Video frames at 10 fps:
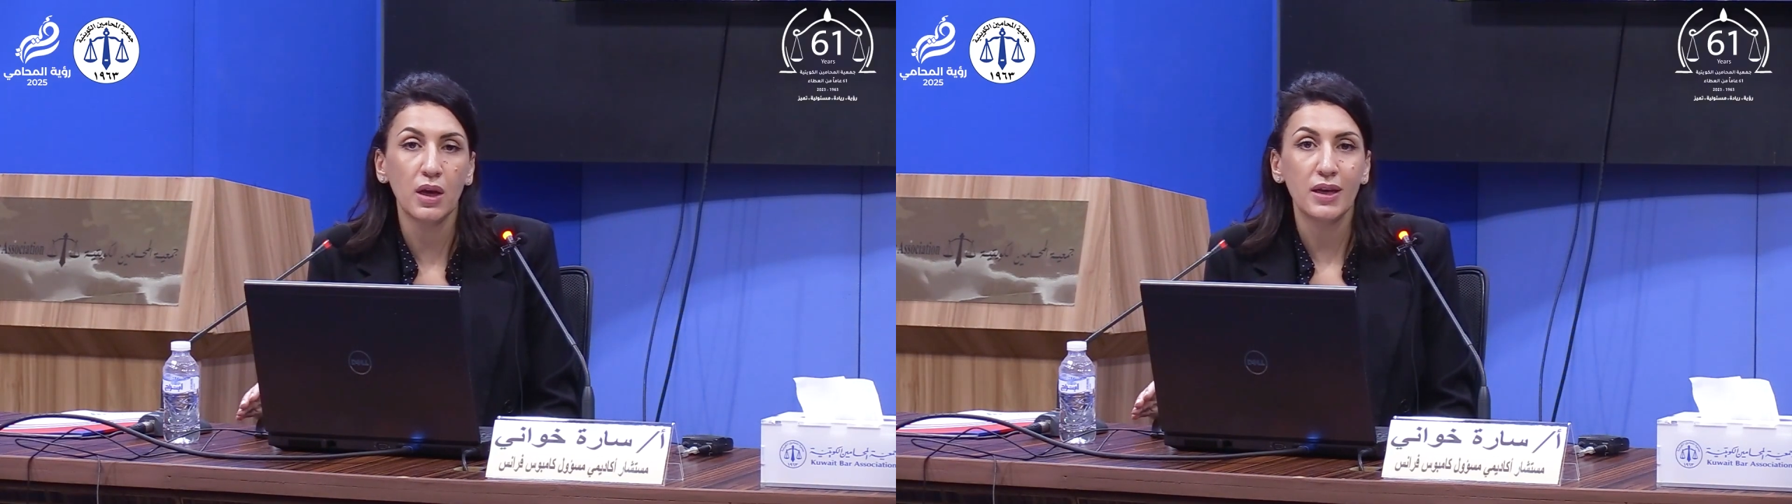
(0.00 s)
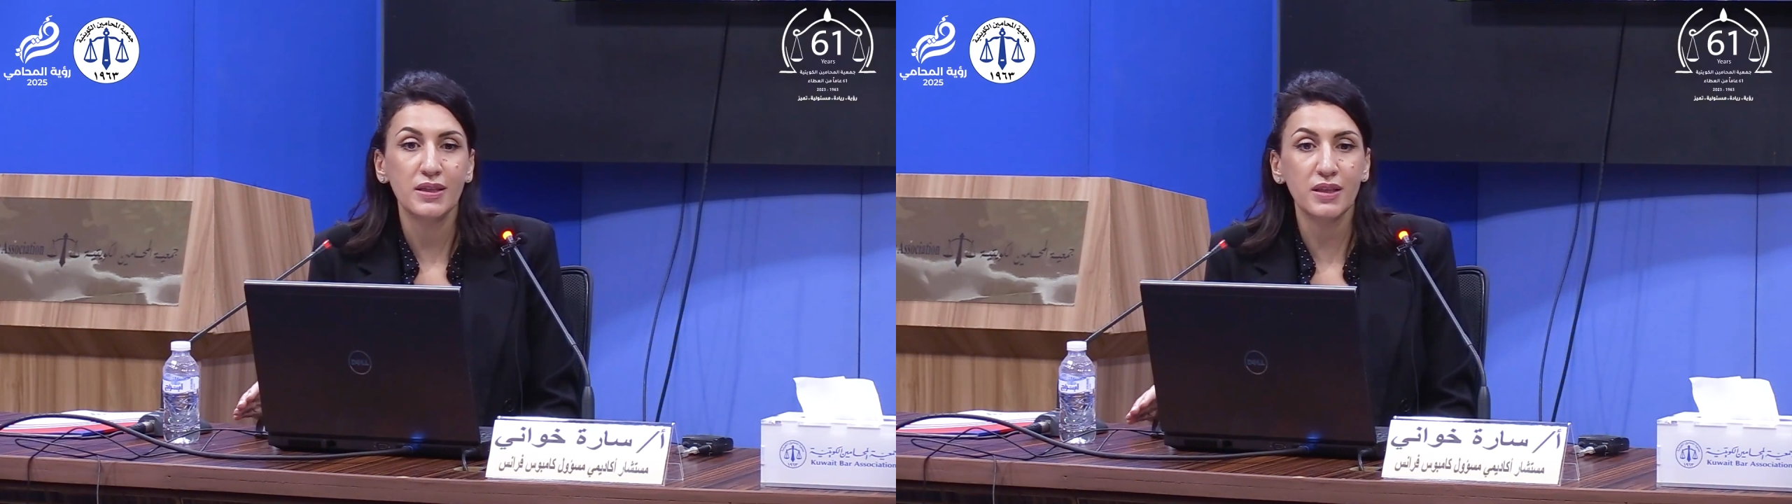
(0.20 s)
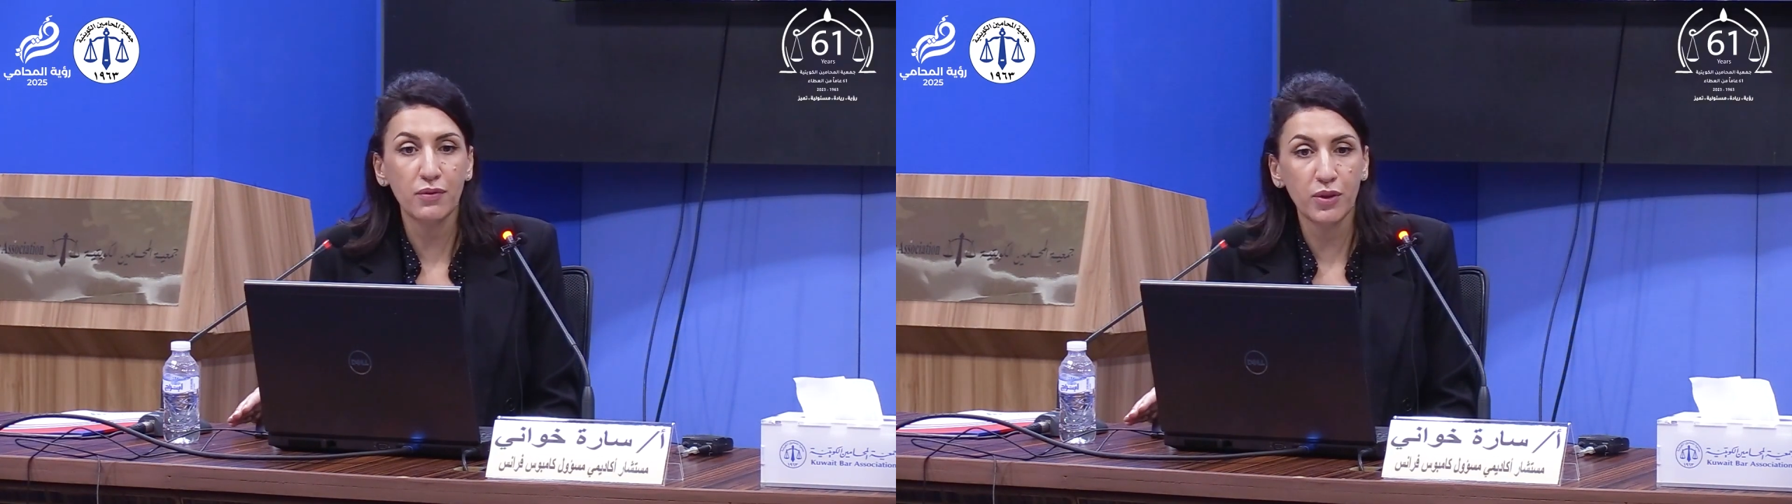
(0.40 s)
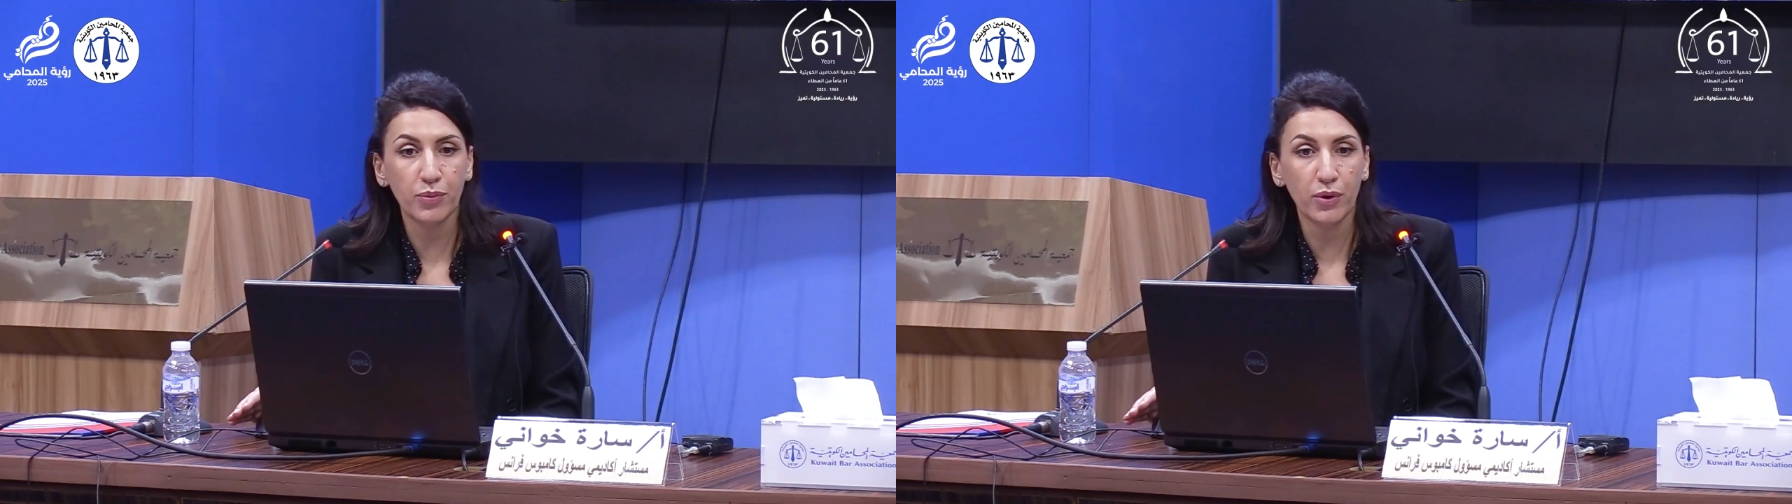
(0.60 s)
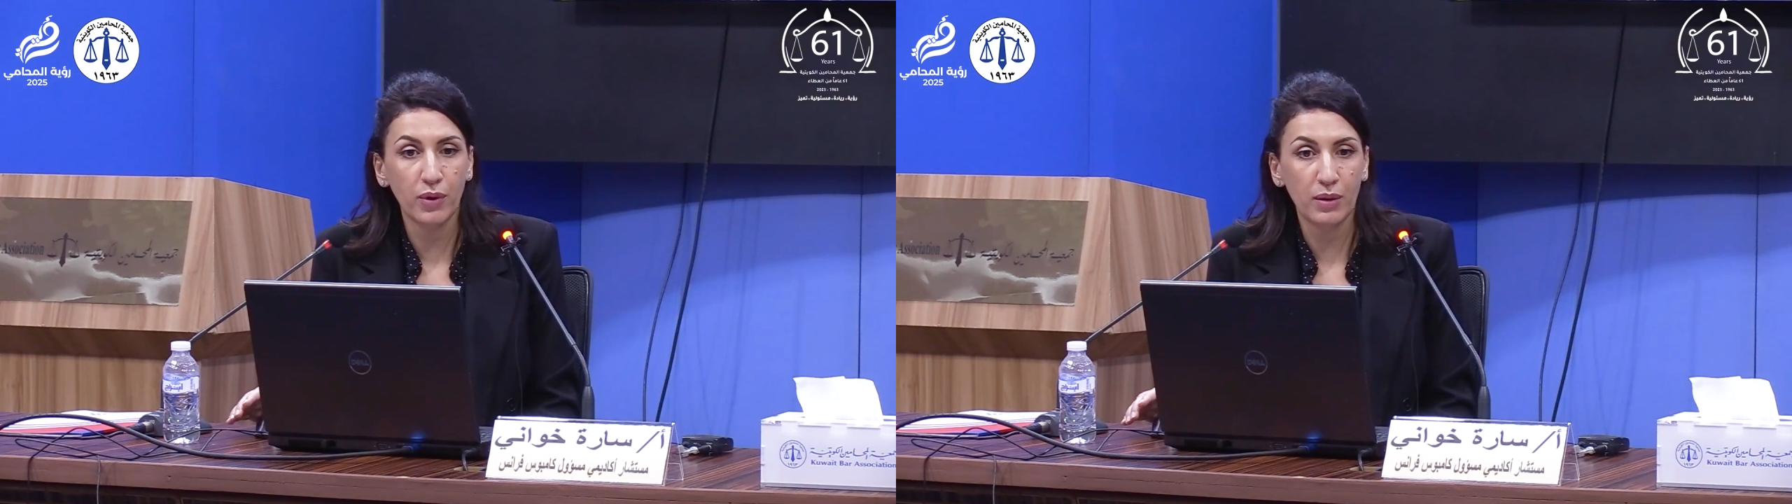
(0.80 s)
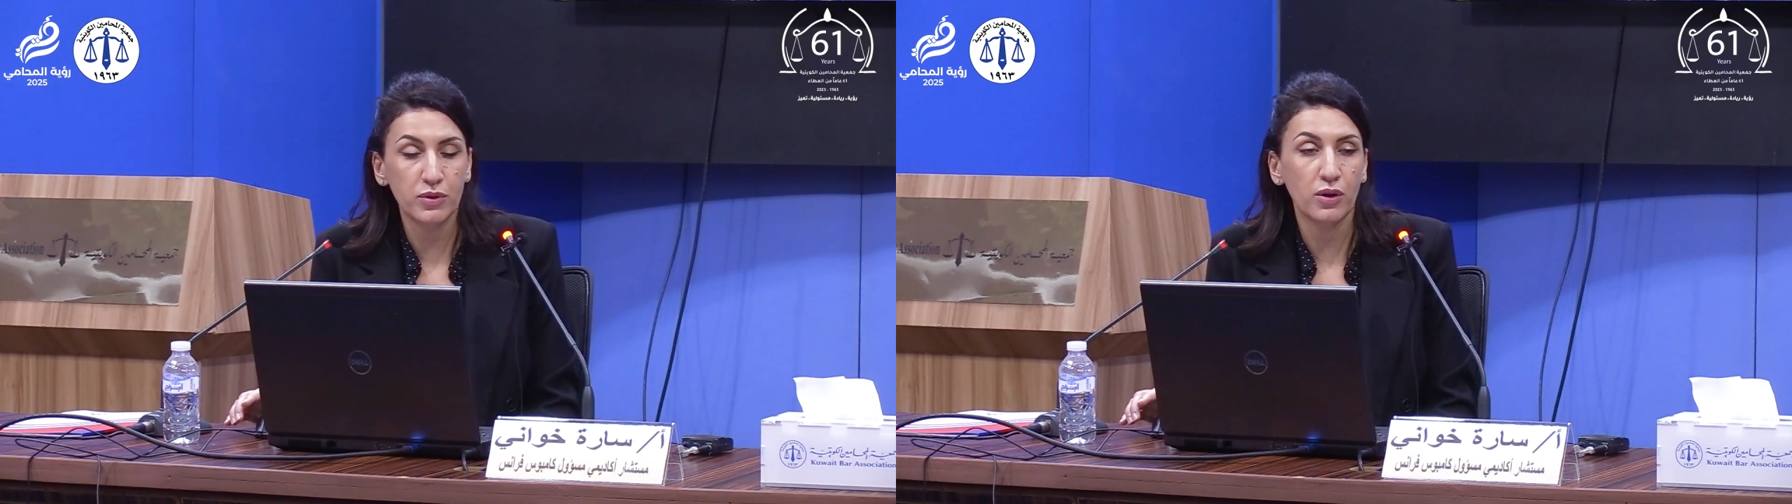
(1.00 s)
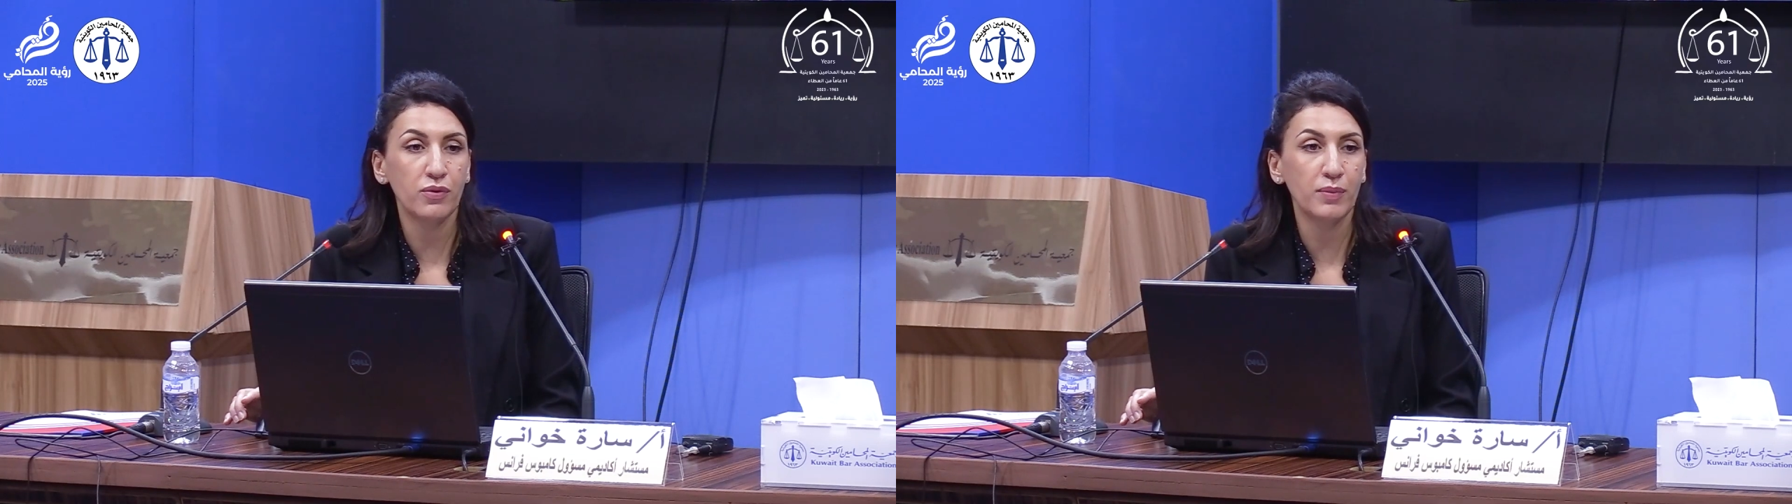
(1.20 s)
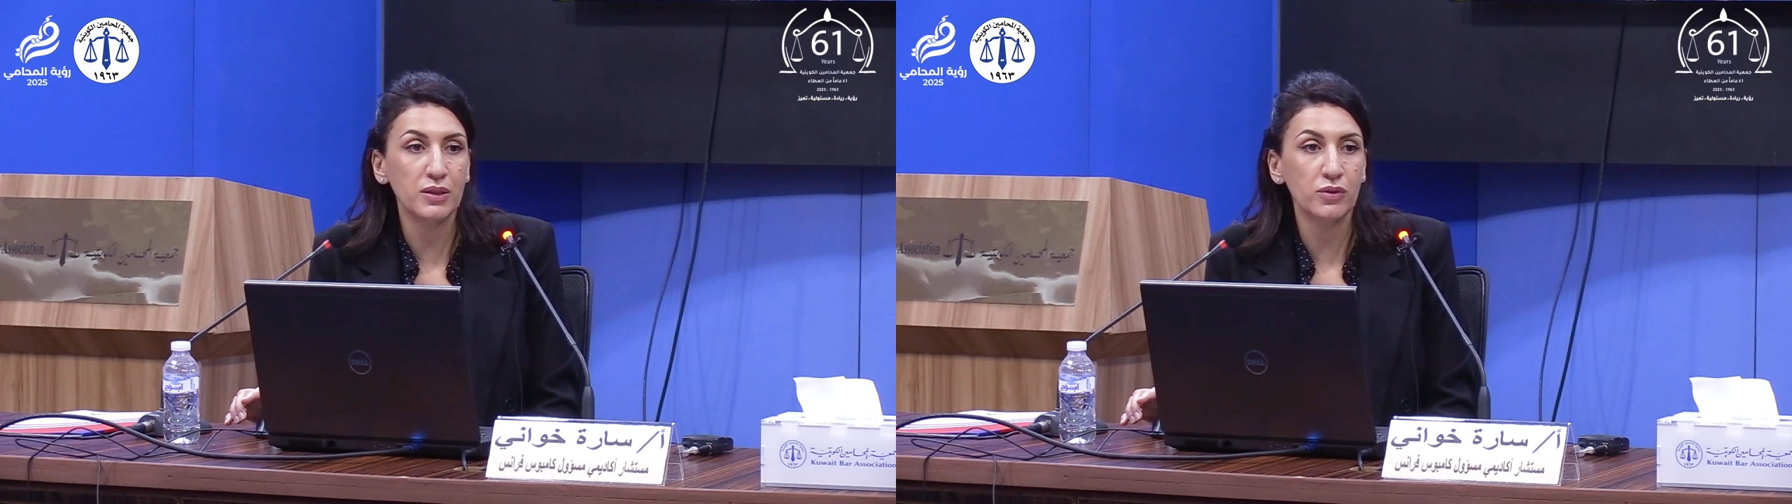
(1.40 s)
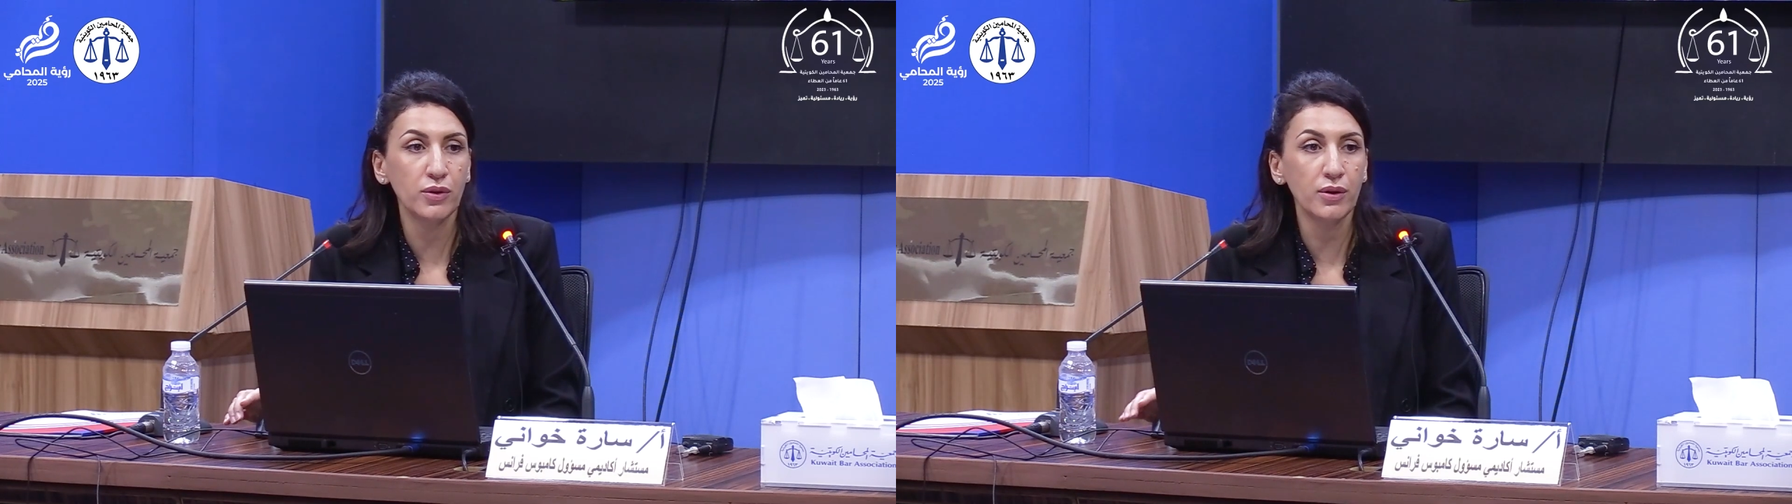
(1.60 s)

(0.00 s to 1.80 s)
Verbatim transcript: seven programs of master